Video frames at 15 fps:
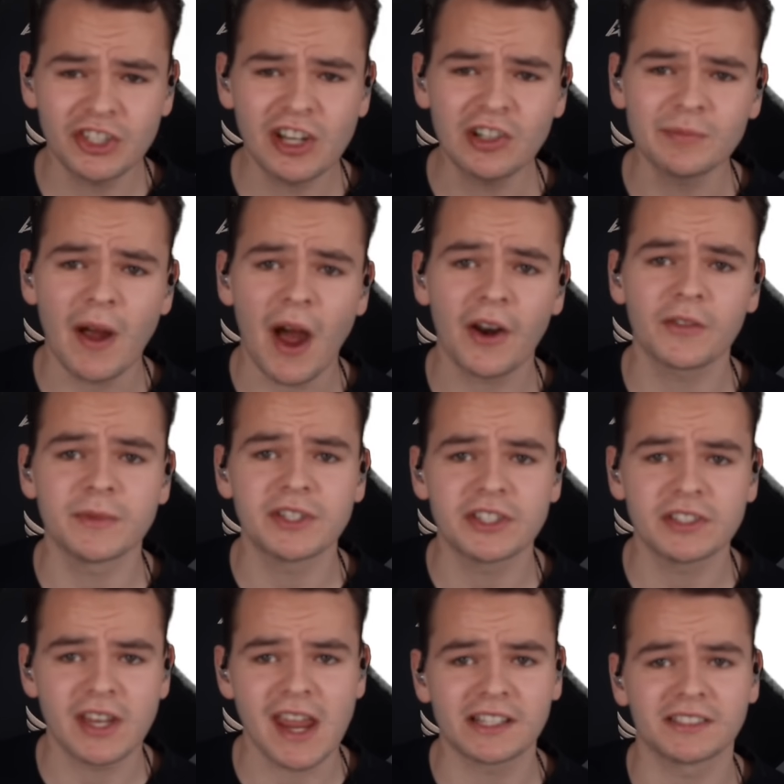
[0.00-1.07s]
the sheer amount of
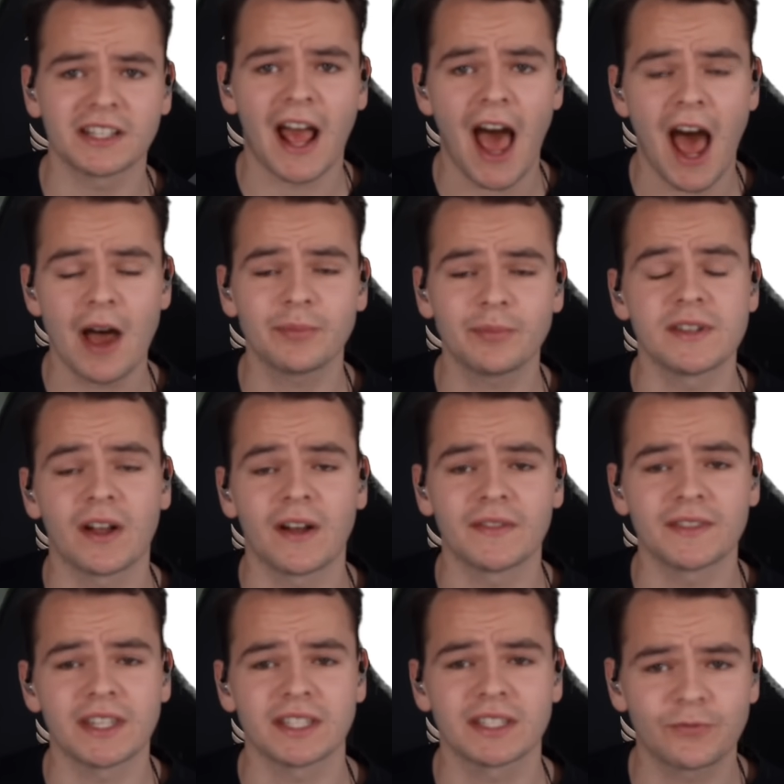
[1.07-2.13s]
mistakes that happened
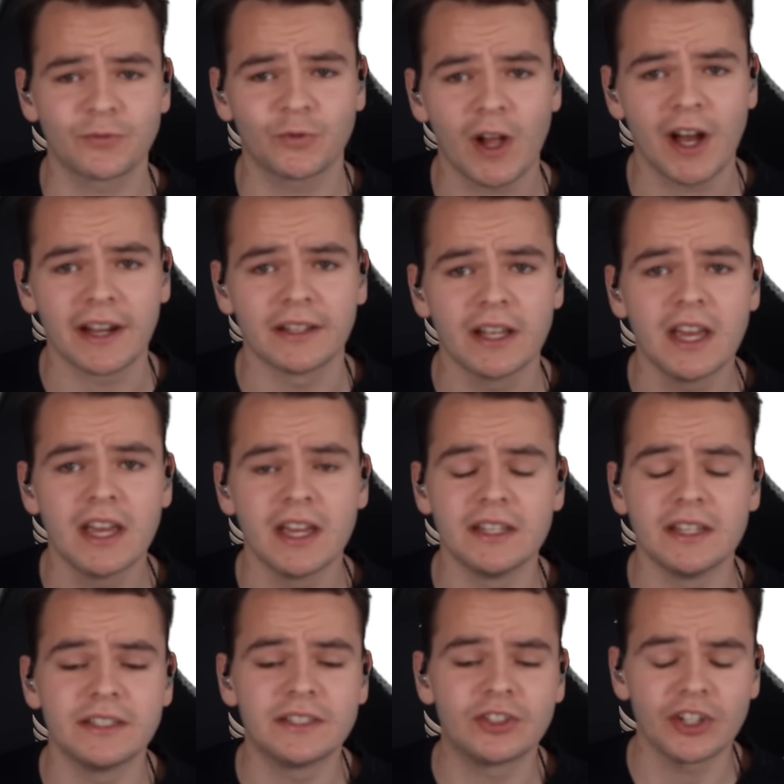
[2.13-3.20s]
on this flight
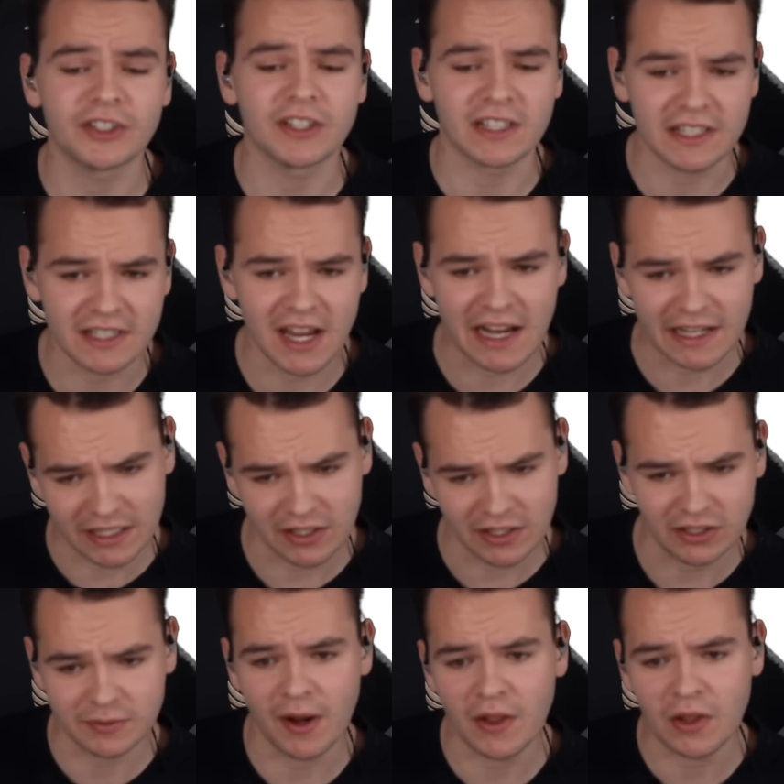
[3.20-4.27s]
is just insane.
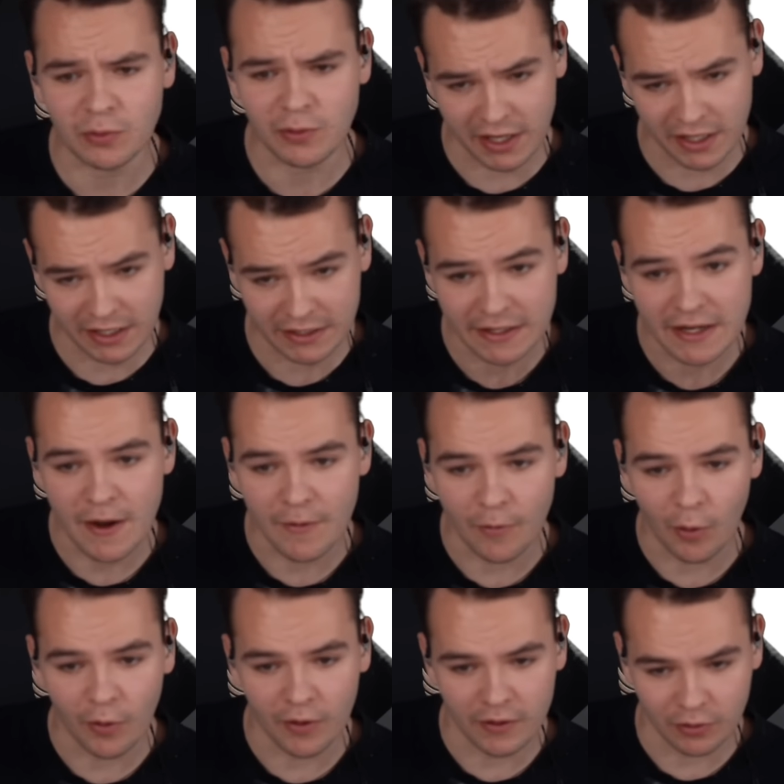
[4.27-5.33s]
Here's, by the way, a,
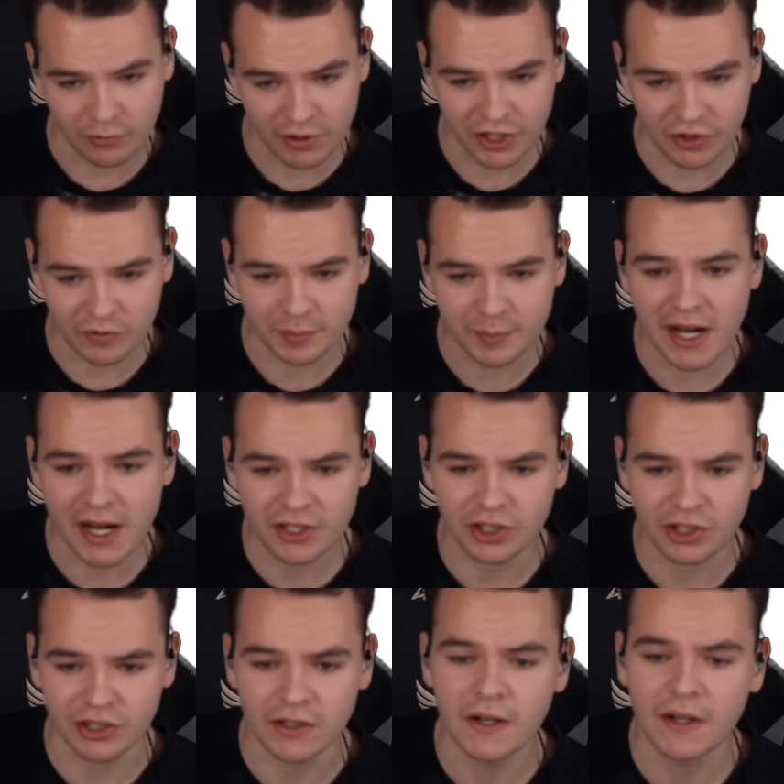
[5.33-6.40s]
uh, uh, original
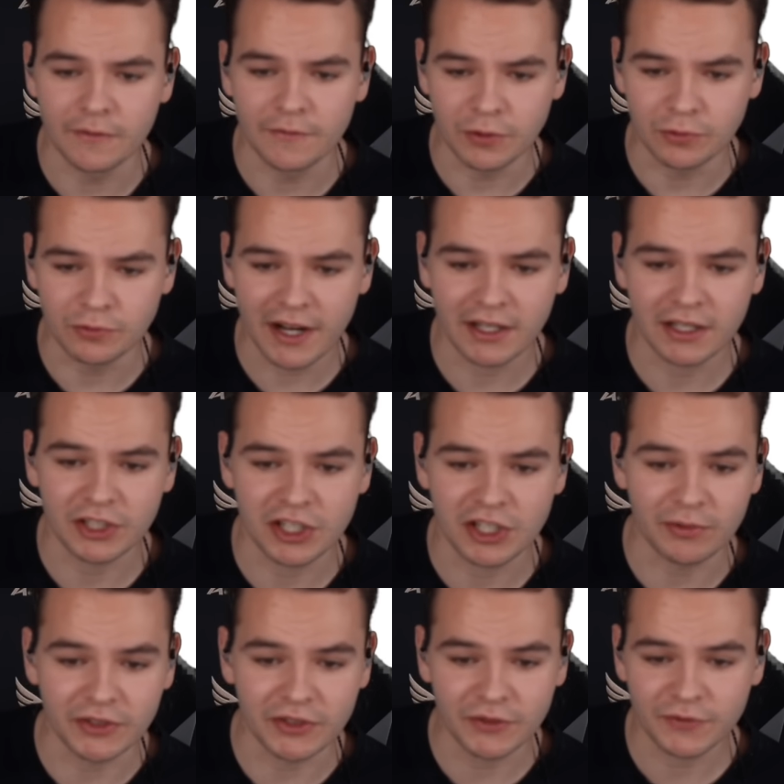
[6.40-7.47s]
picture of the wreckage
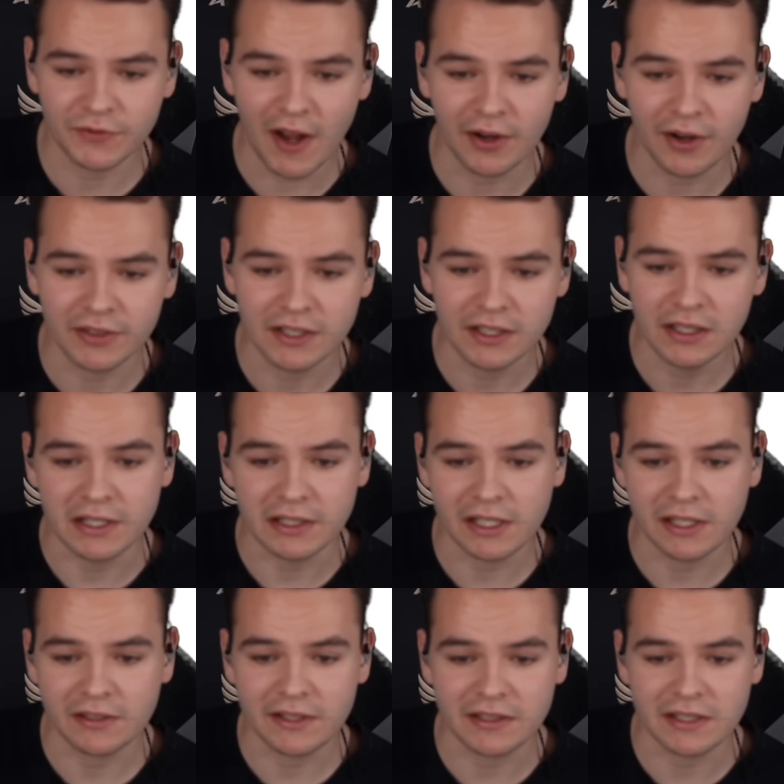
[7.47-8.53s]
that was found. We can
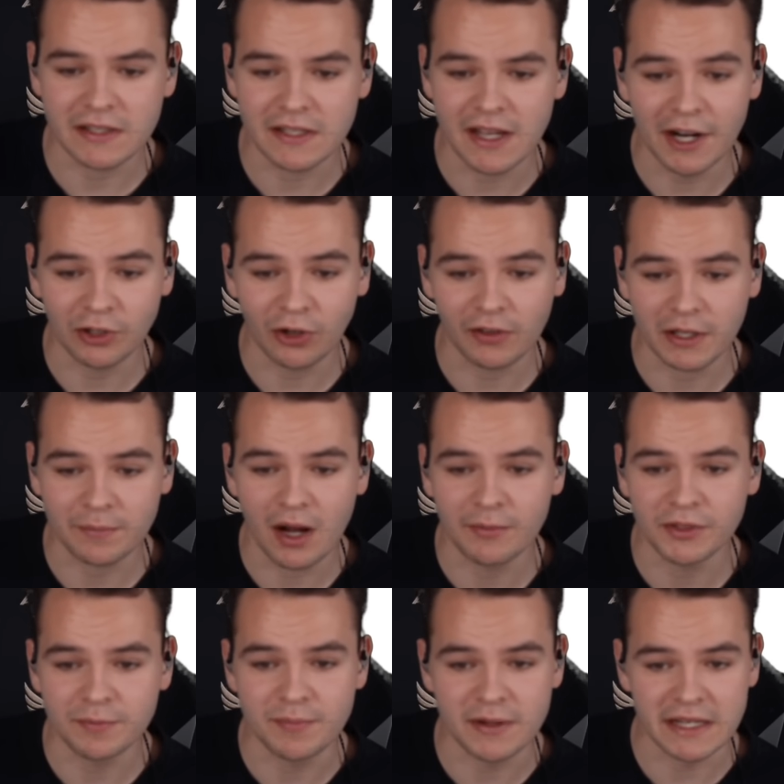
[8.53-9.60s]
clearly see the hydraulic
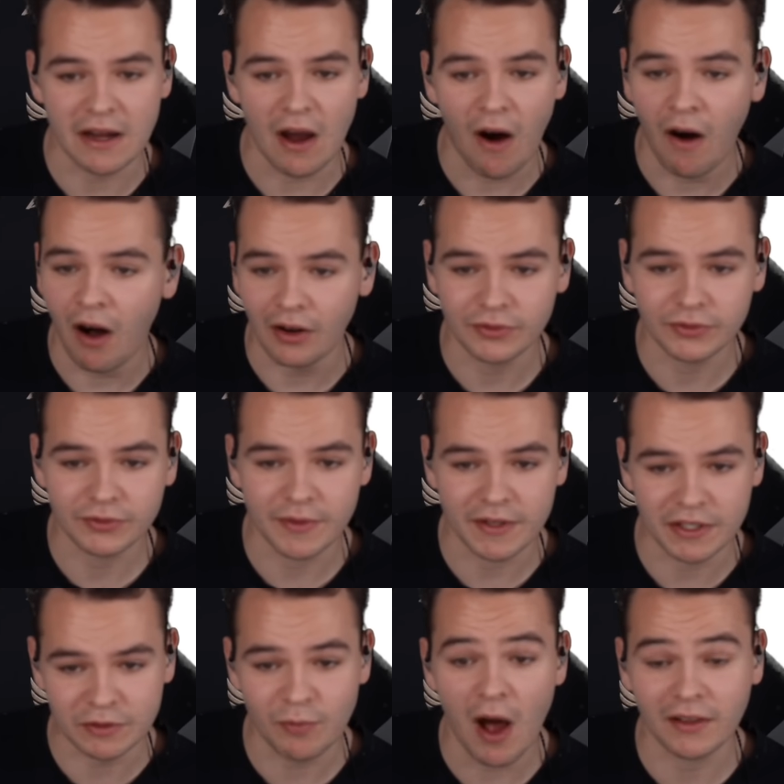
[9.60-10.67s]
pumps be off,
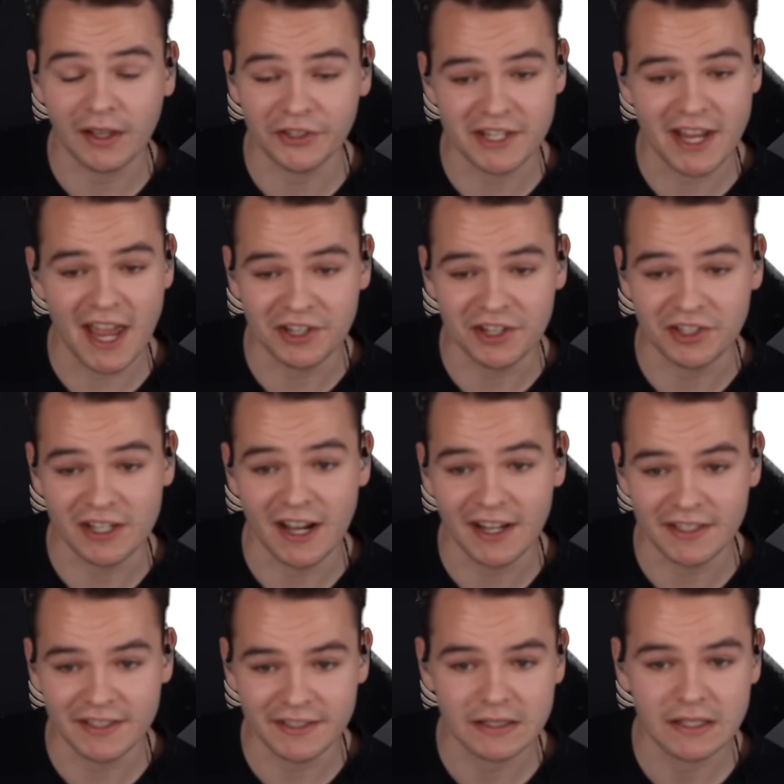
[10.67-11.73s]
as well as the
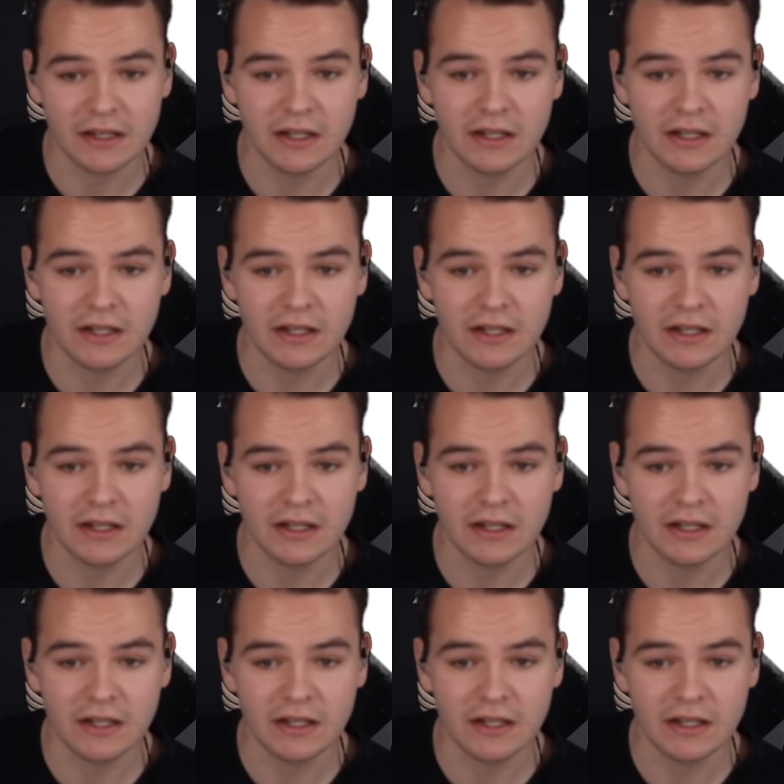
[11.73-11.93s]
anti-ice.